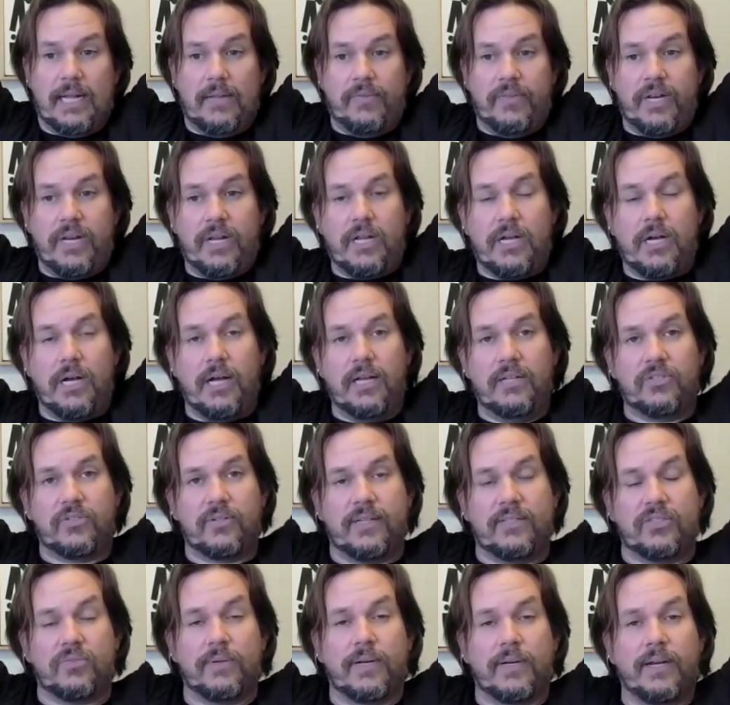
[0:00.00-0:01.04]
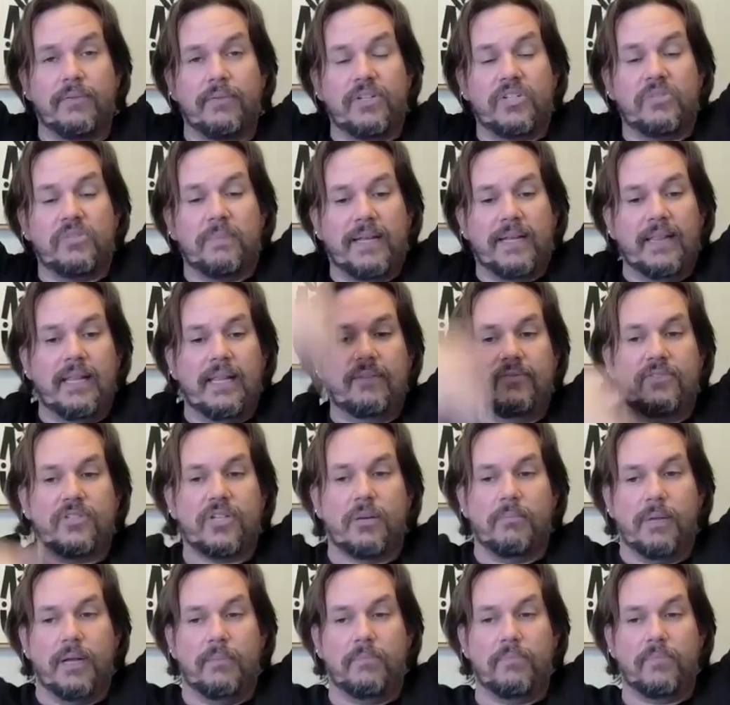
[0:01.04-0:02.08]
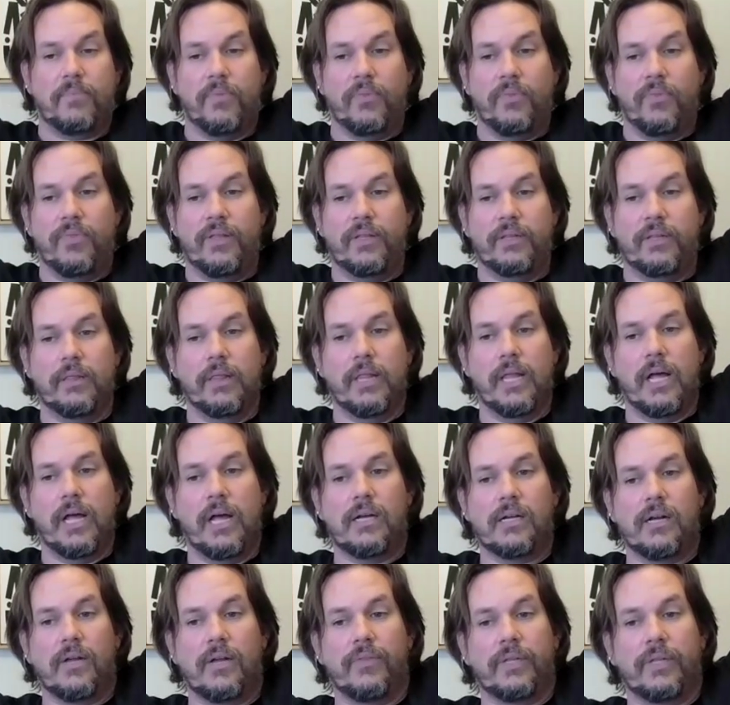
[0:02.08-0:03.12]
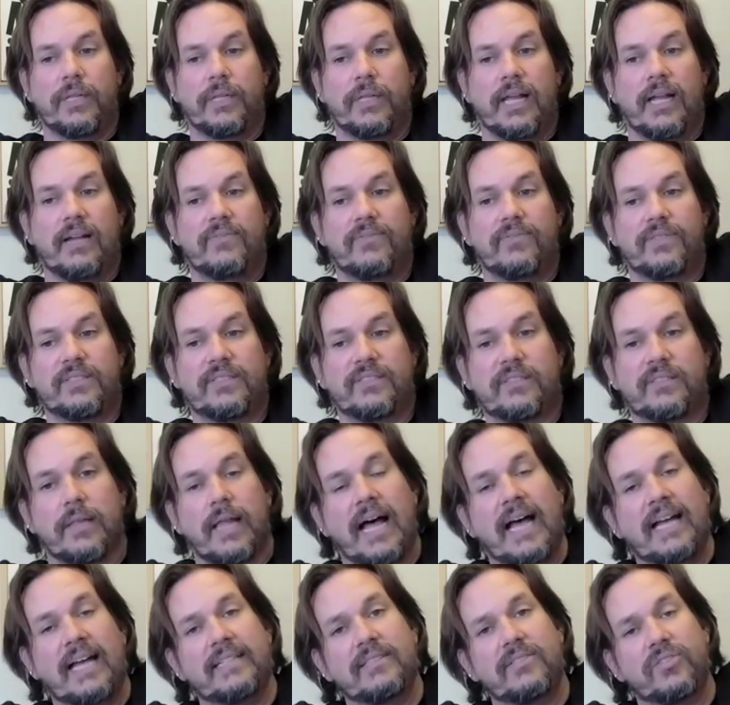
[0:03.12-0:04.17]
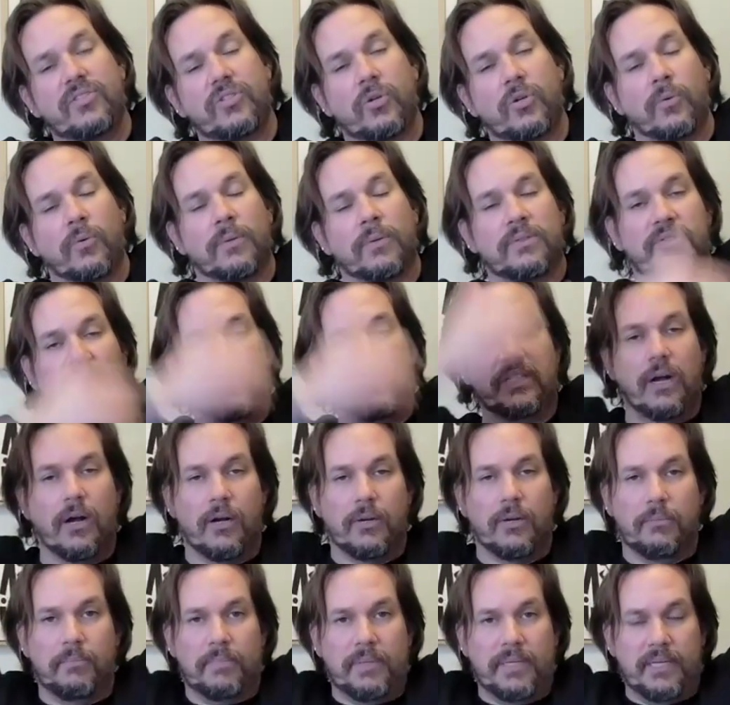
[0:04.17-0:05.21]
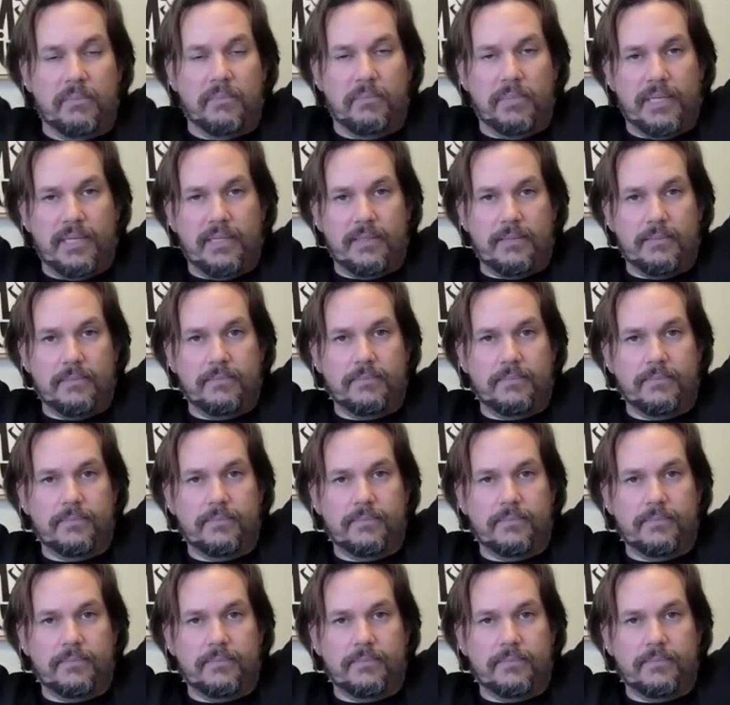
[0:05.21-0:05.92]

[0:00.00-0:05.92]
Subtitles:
And then in contrast, when I reach my left arm up, the lung on the left slides towards the armpit a bit.